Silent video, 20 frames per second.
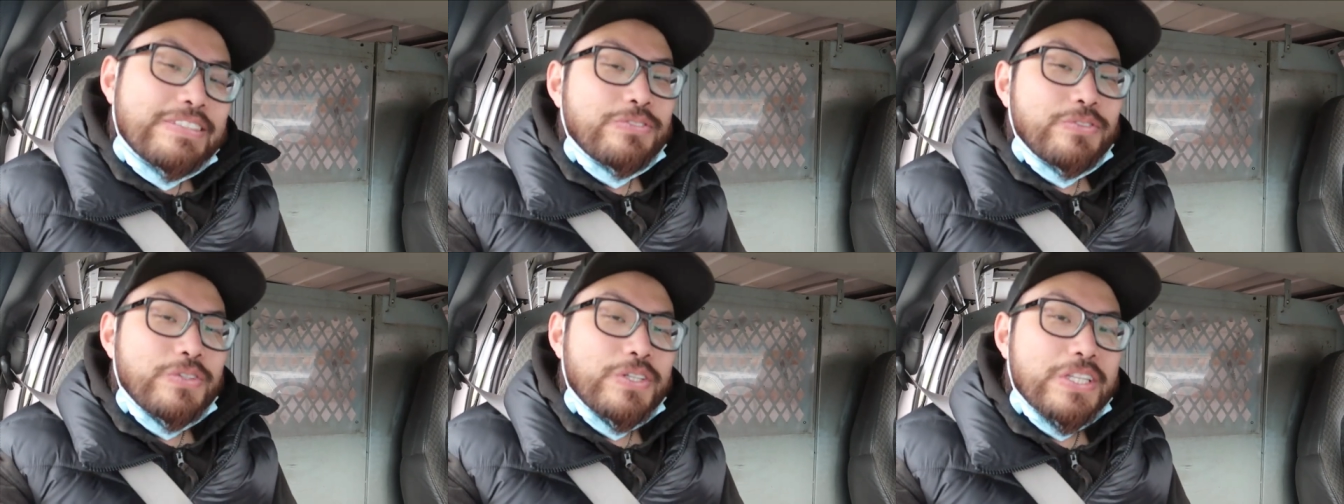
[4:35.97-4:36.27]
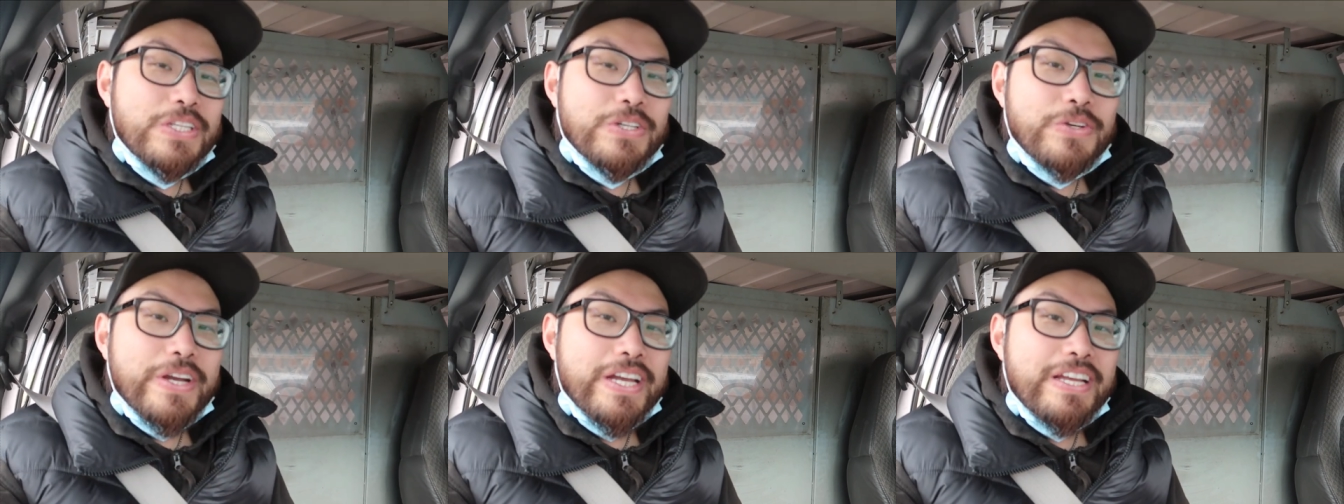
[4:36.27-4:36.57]

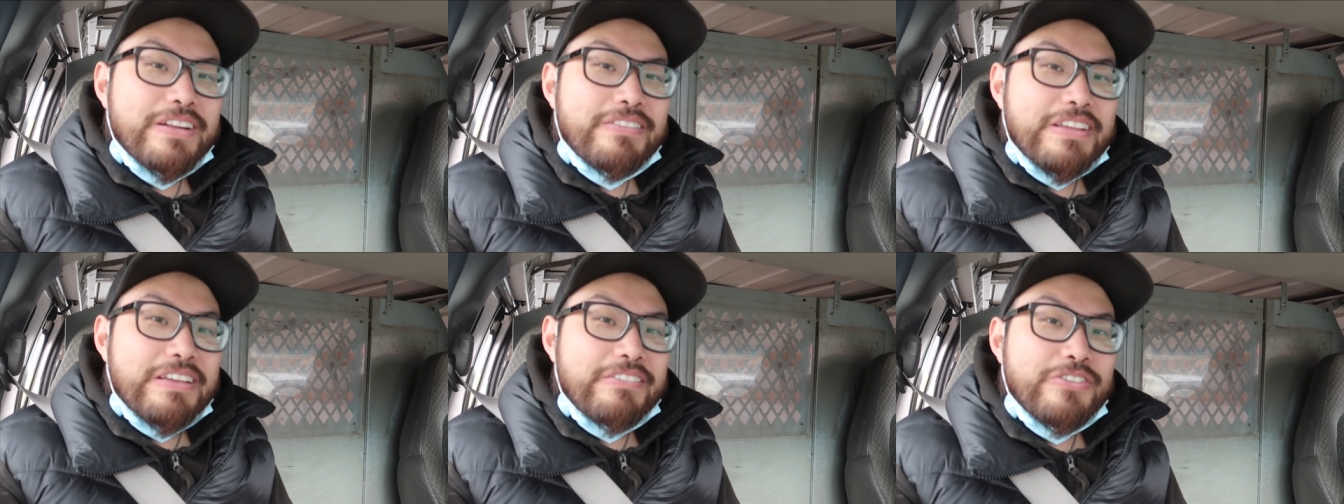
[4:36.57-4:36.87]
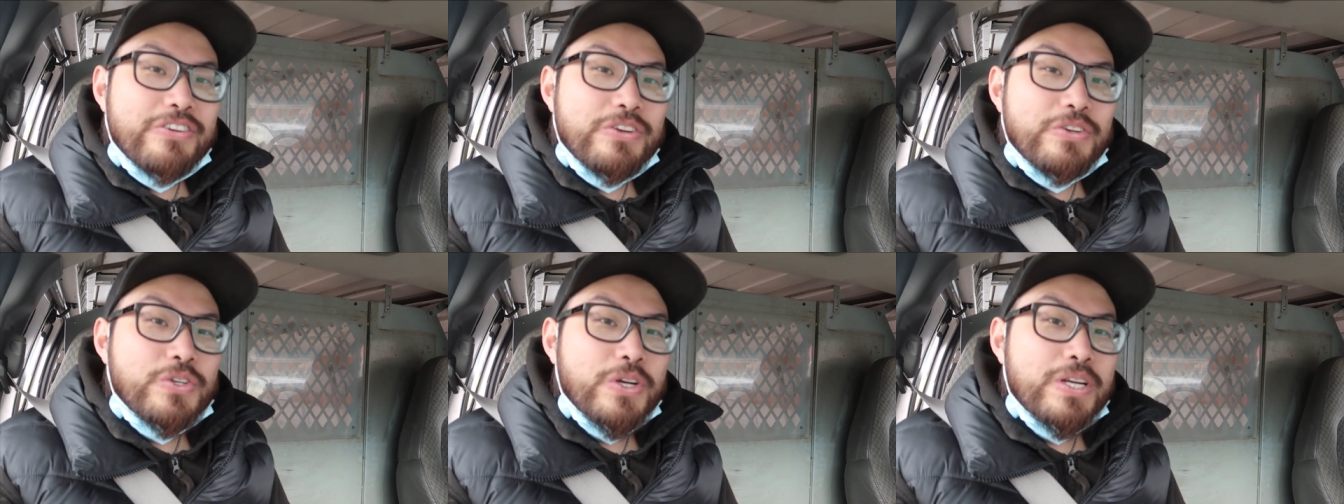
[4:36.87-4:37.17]
really great
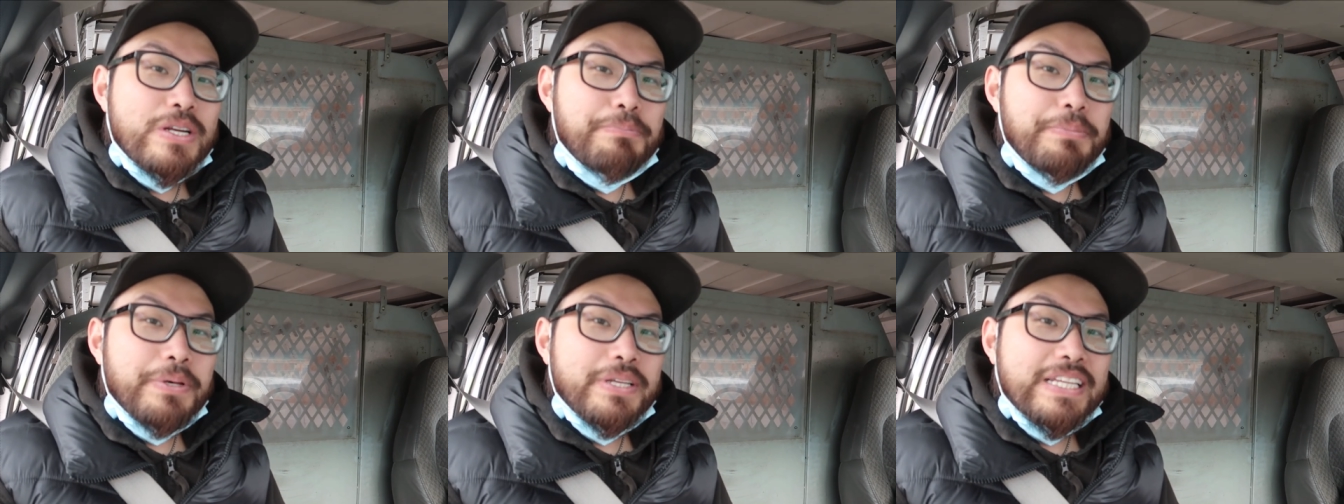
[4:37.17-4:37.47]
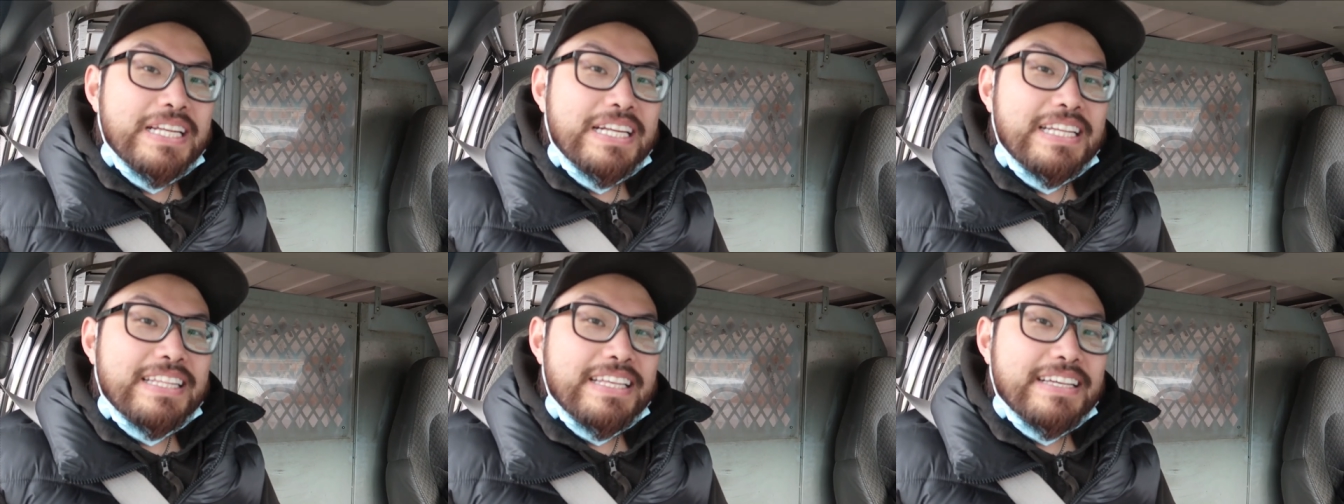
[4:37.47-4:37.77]
if you're trying to
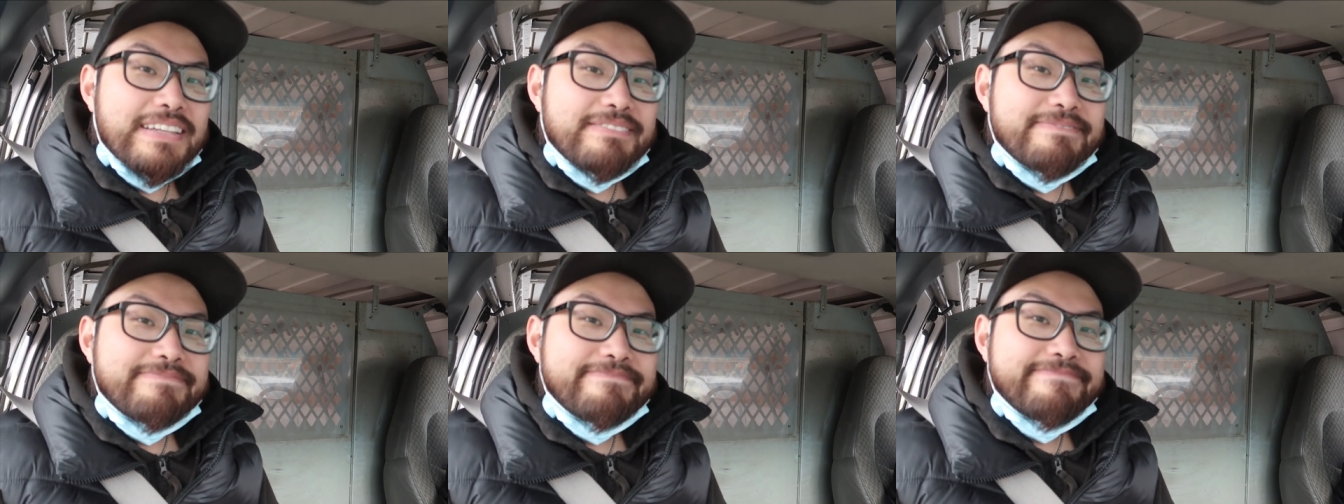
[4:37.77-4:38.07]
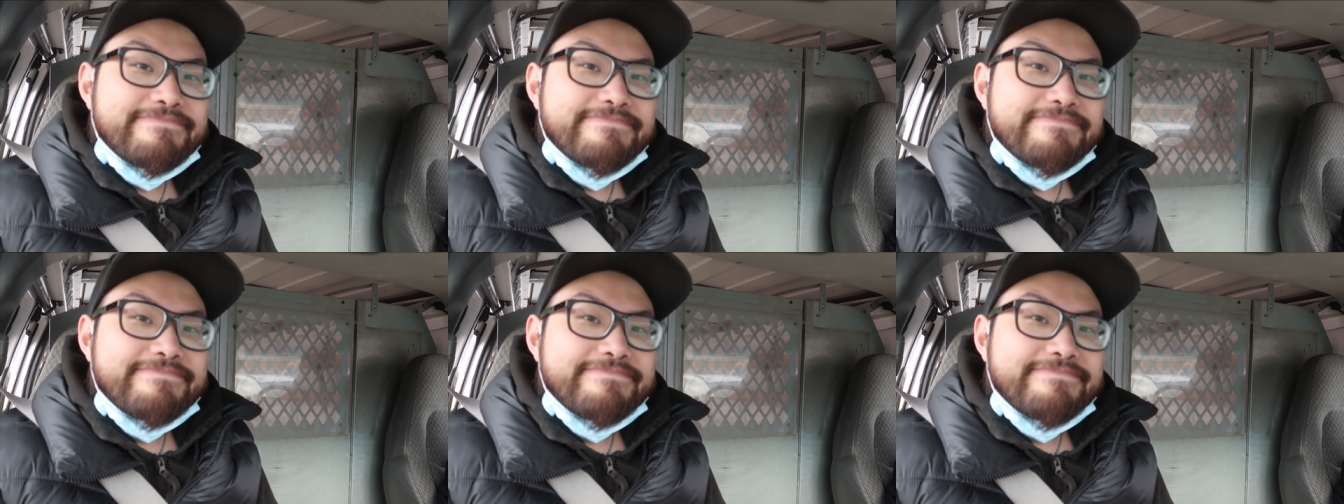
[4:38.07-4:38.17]
build anything.